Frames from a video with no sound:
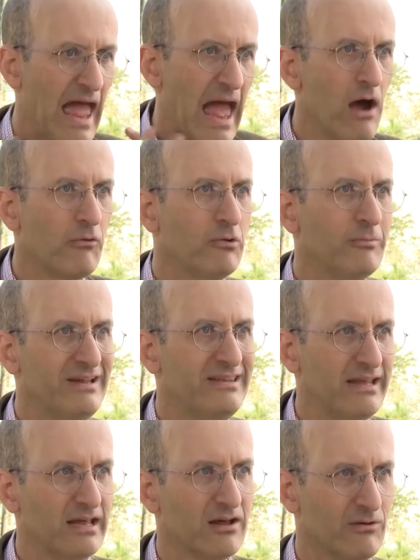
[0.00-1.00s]
how will we
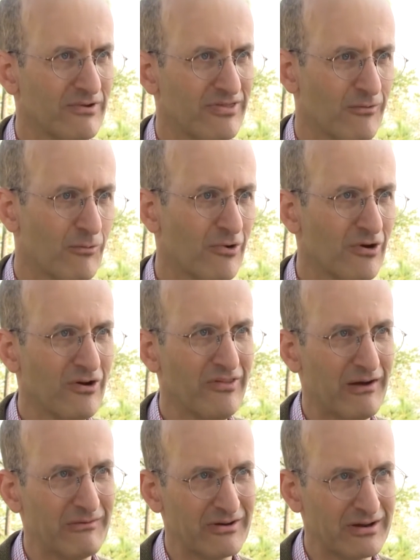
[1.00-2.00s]
deal with the world
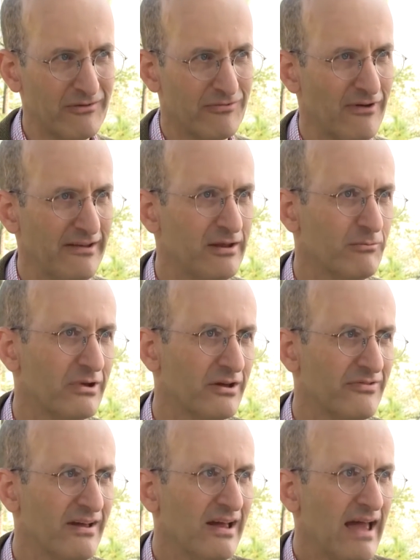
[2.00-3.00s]
that we're confronted
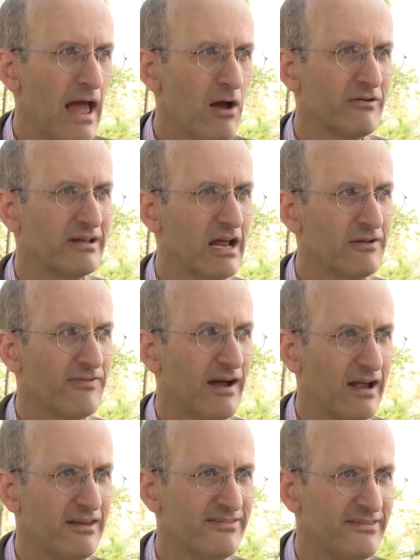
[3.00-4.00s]
with? How can I
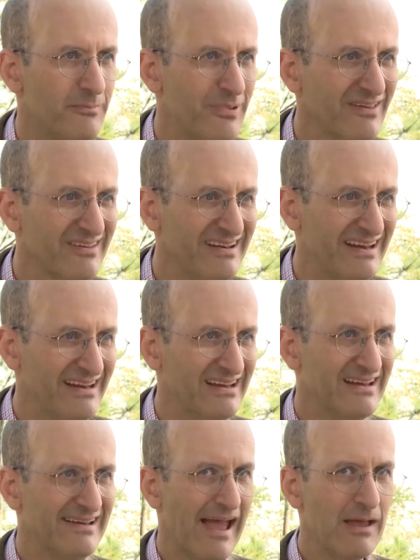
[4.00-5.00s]
find stability
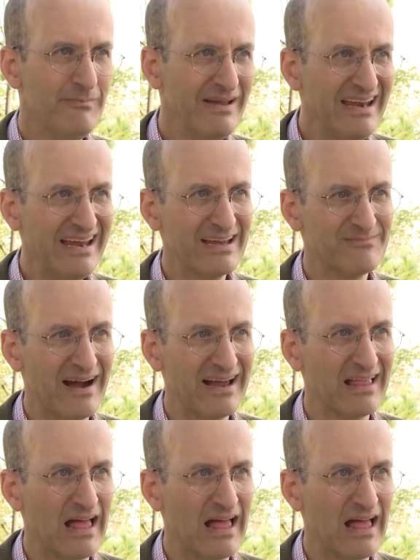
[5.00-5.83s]
and meaning in my